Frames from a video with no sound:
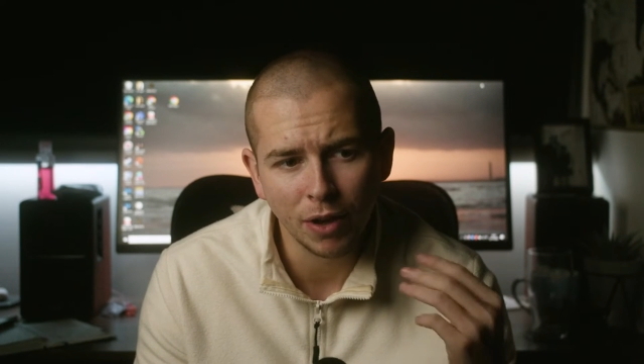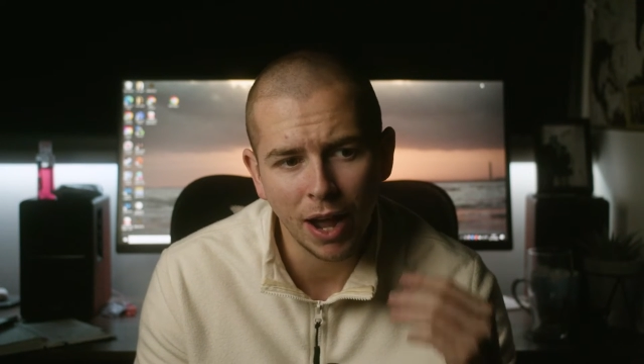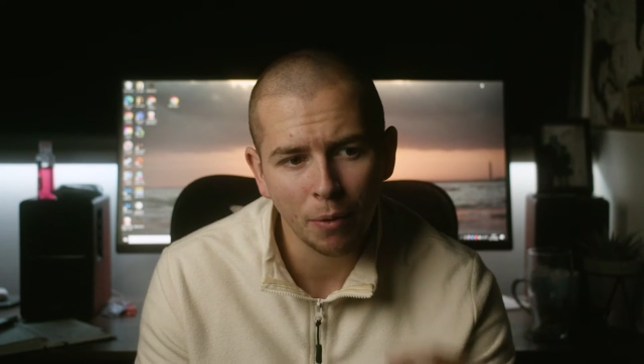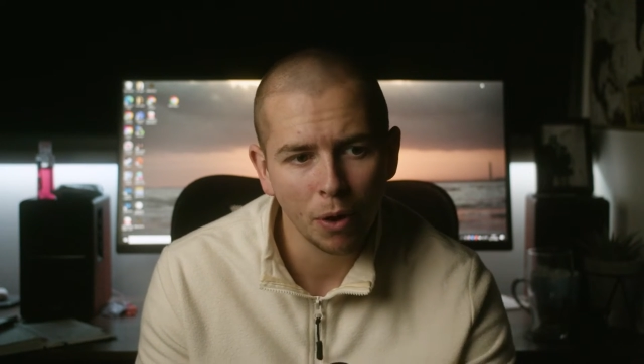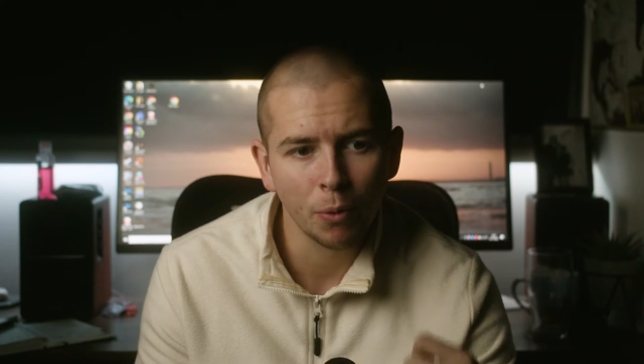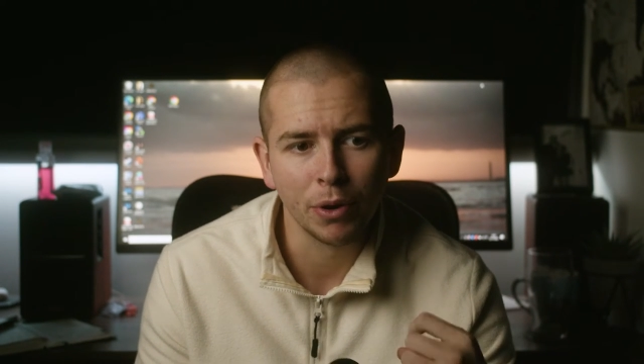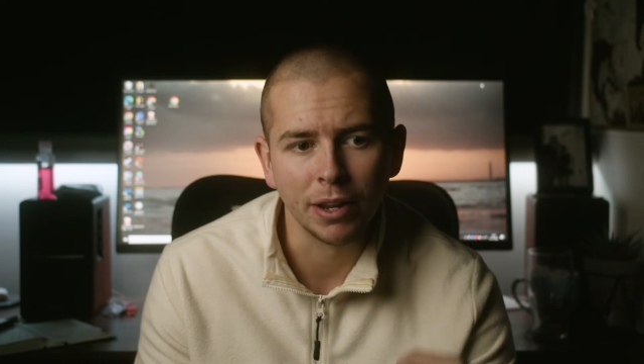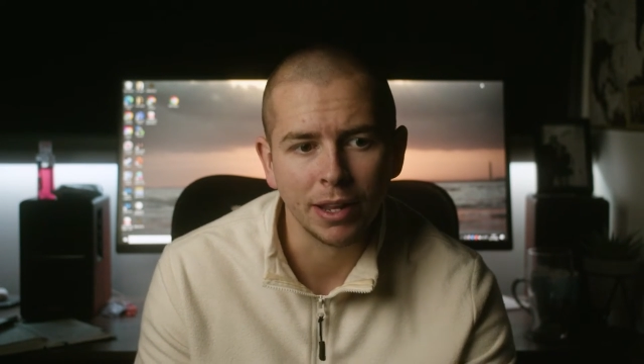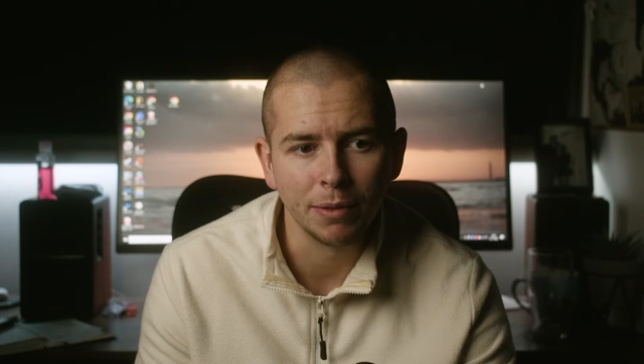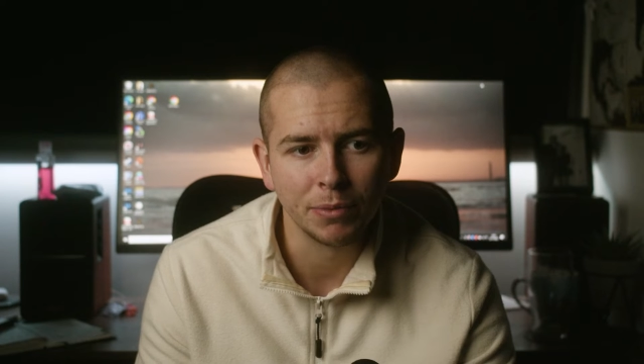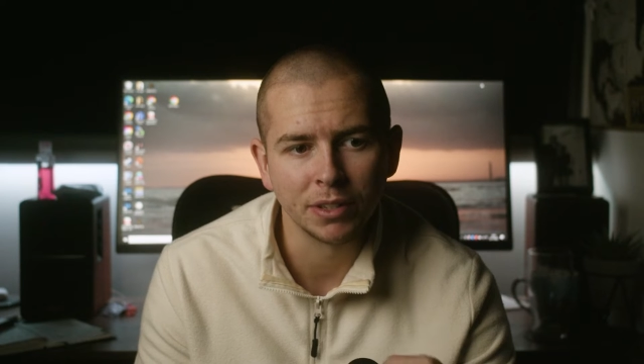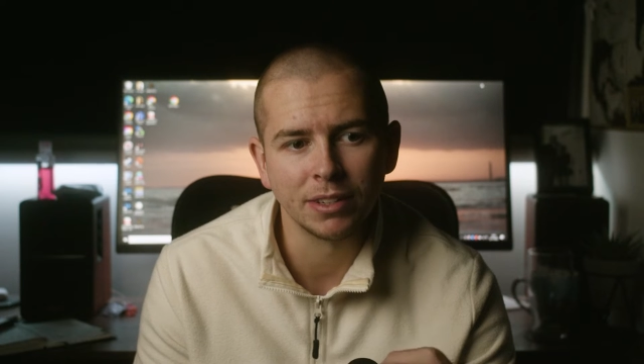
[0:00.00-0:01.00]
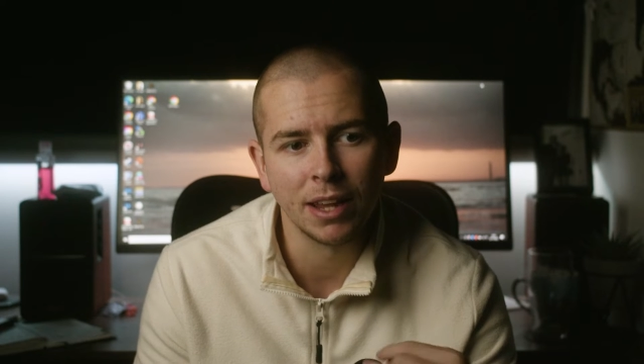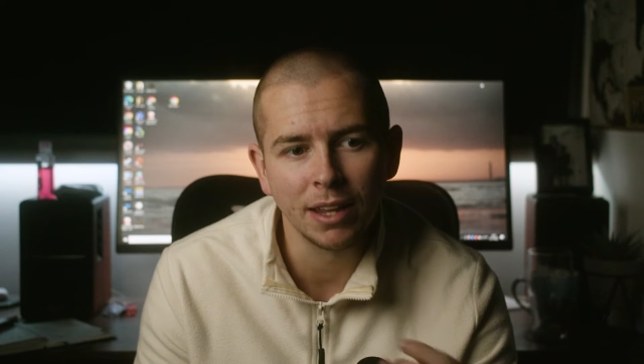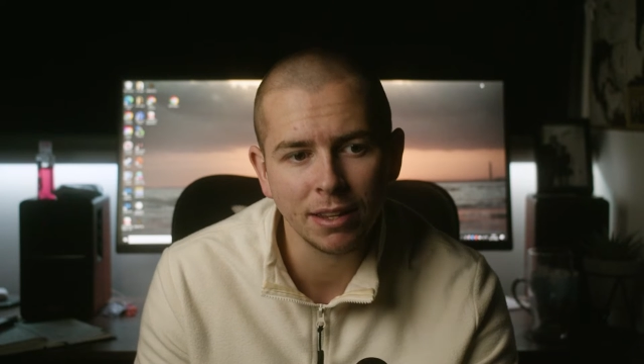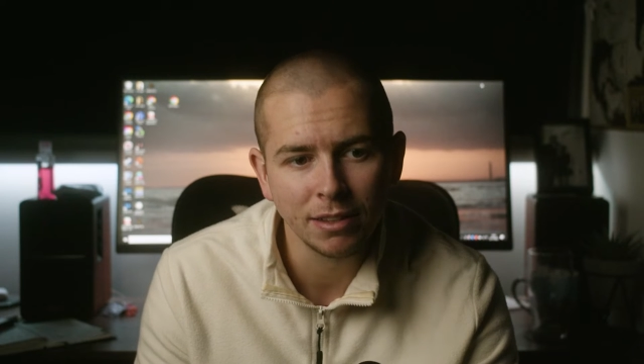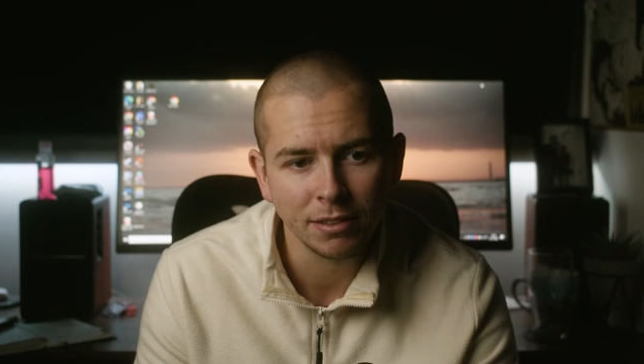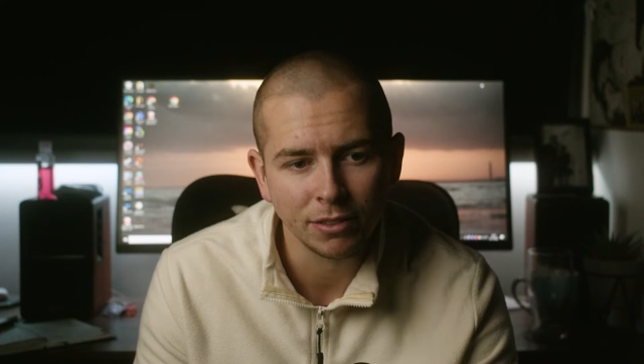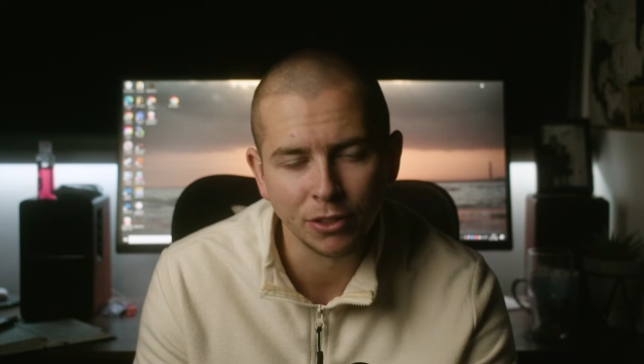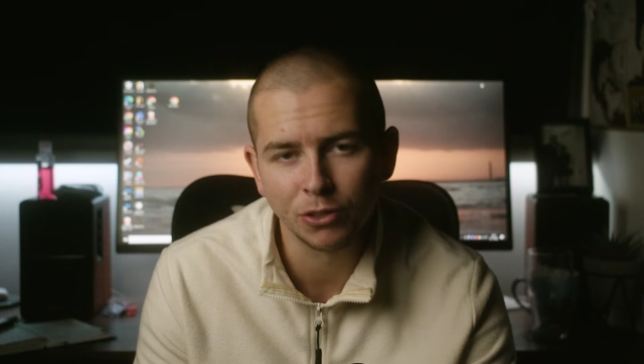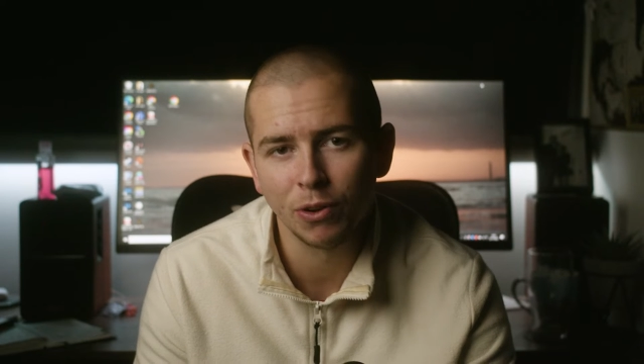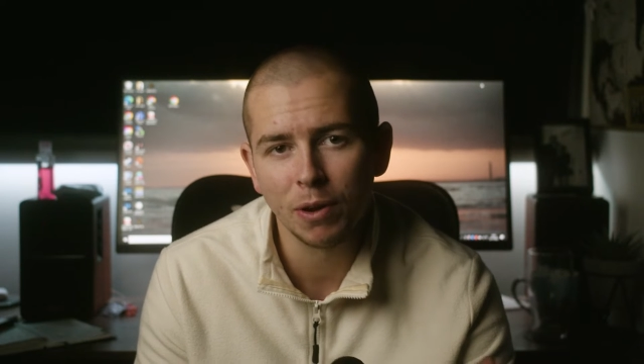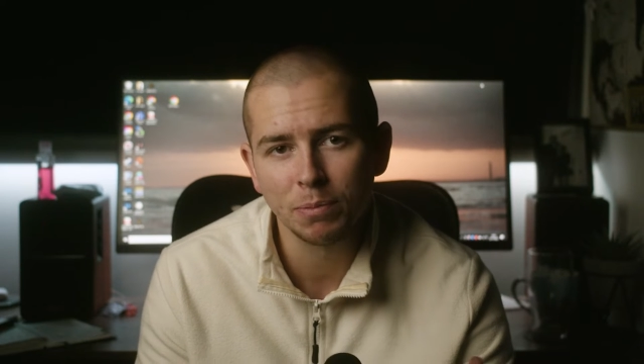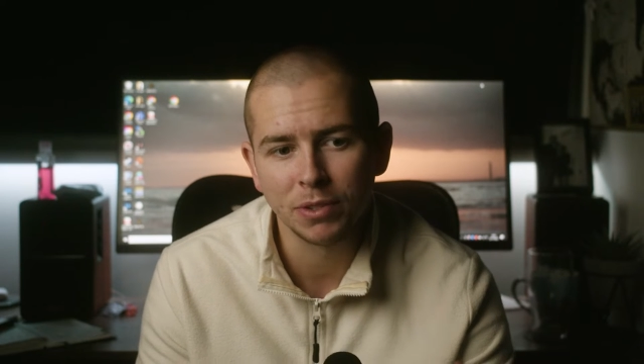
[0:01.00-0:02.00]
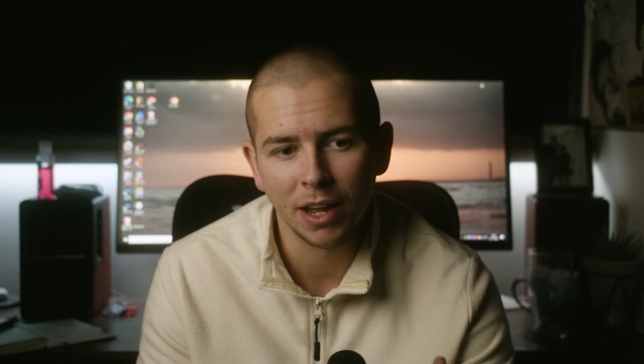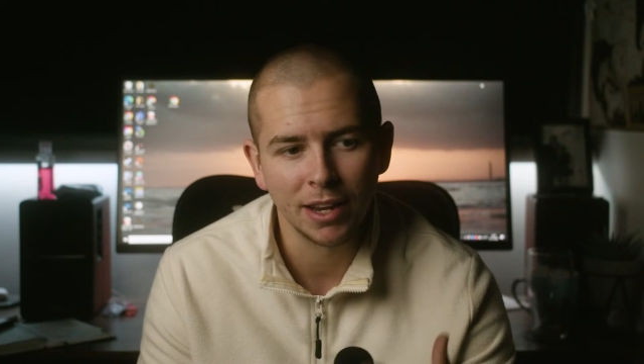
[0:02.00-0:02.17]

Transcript: how I wanted him to say the script,